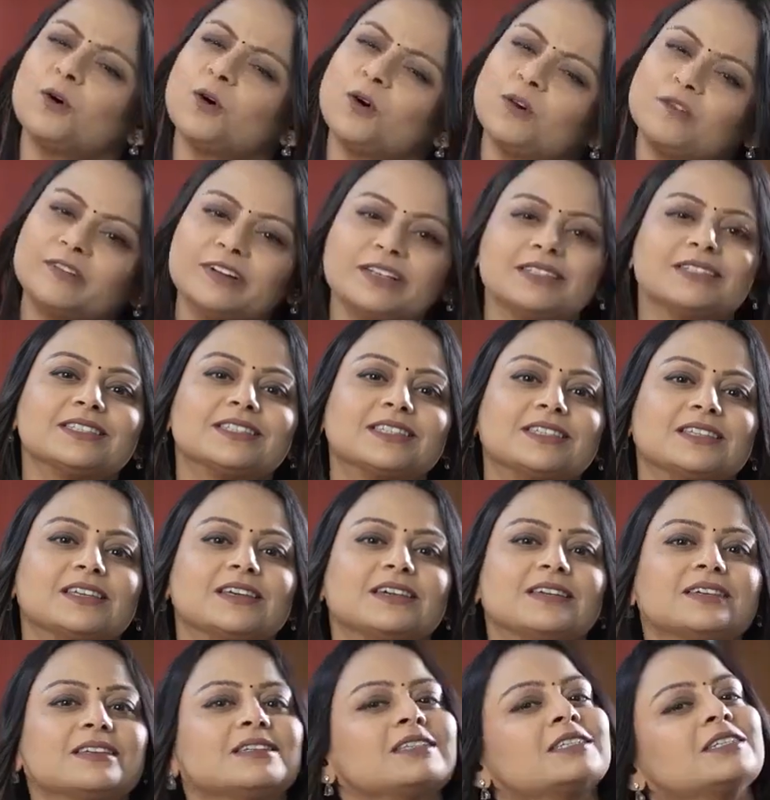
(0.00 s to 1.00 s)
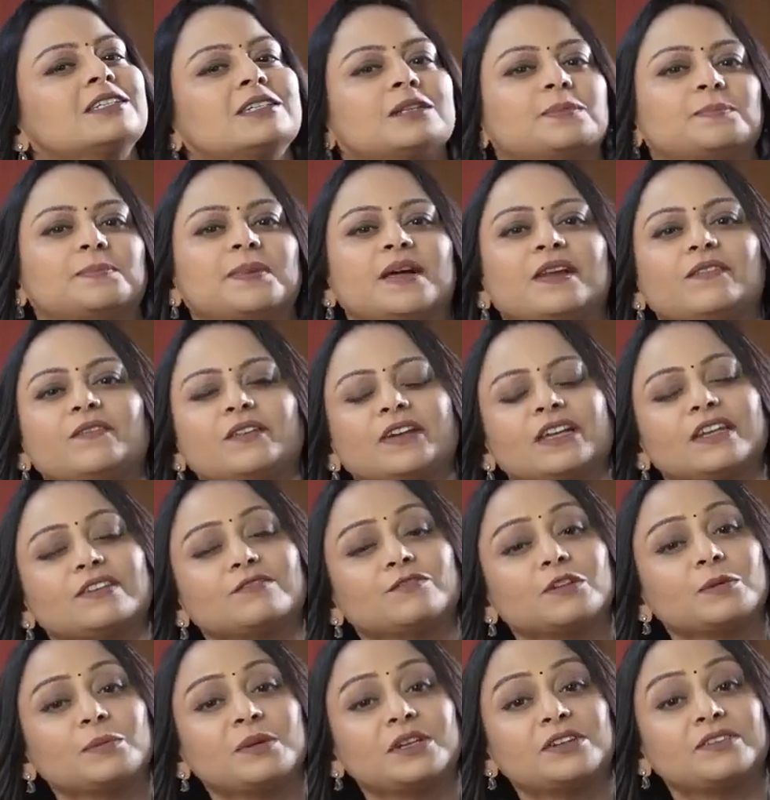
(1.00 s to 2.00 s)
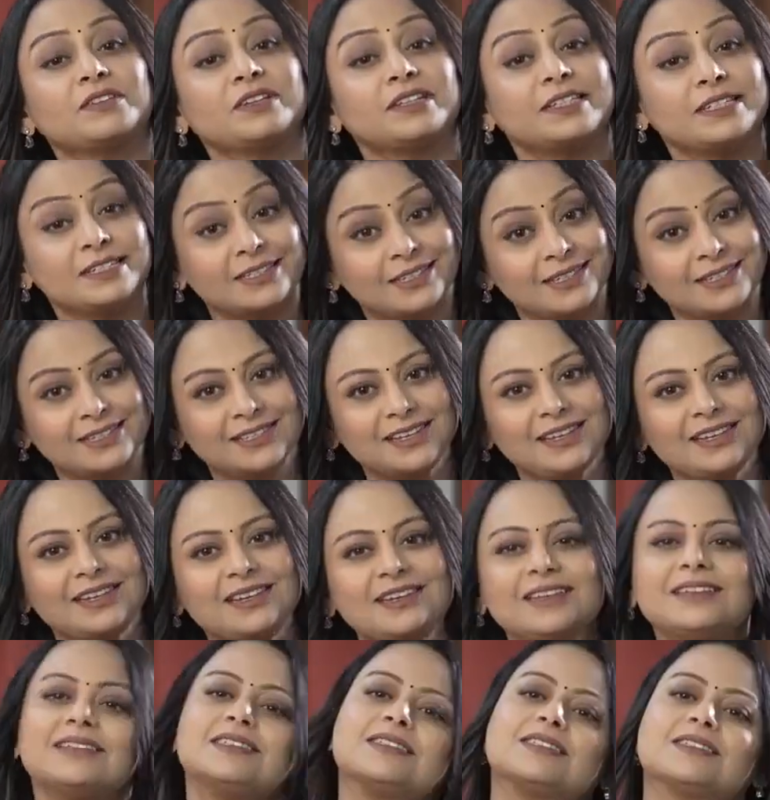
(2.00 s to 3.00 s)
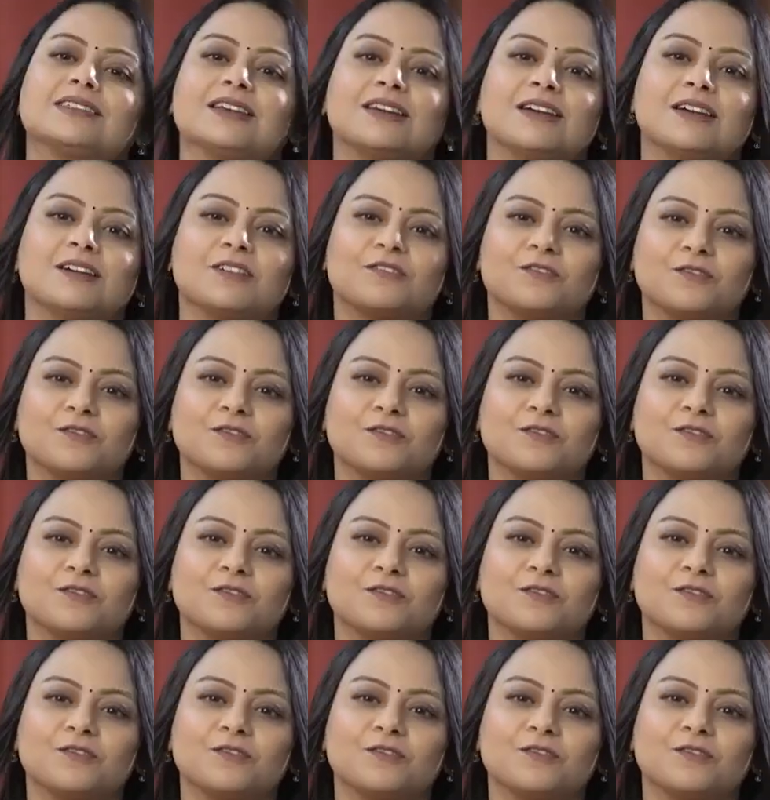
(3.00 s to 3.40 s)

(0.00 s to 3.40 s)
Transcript: ovarian cyst, pelvic inflammatory disease,